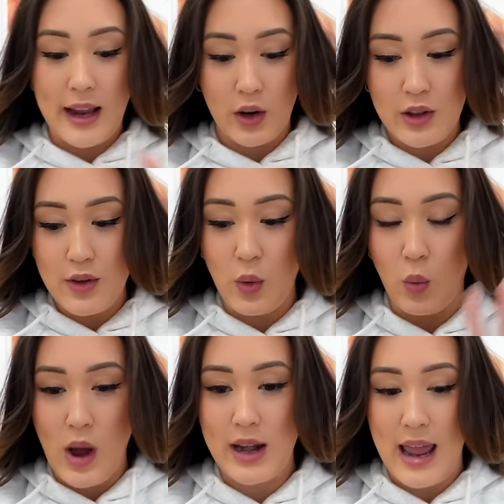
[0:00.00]
I can only fit
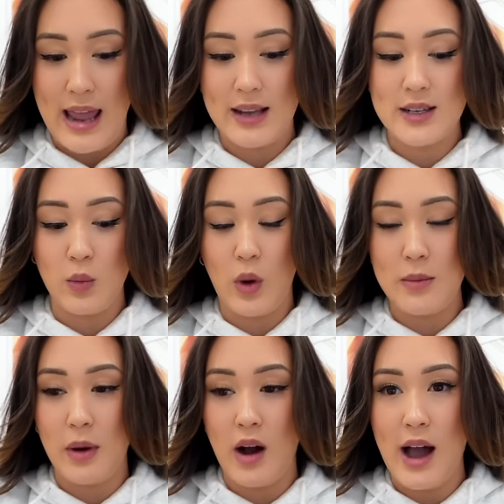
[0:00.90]
one hand and
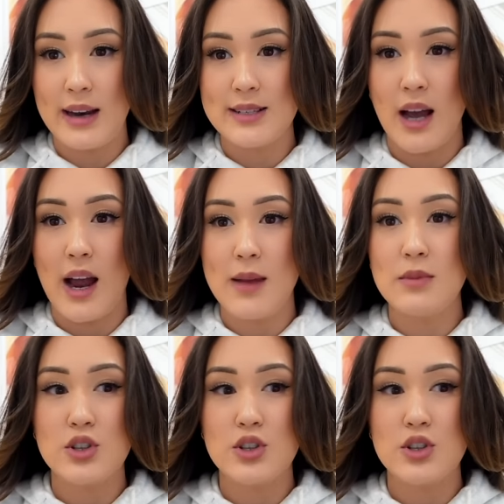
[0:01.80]
one paw at a time,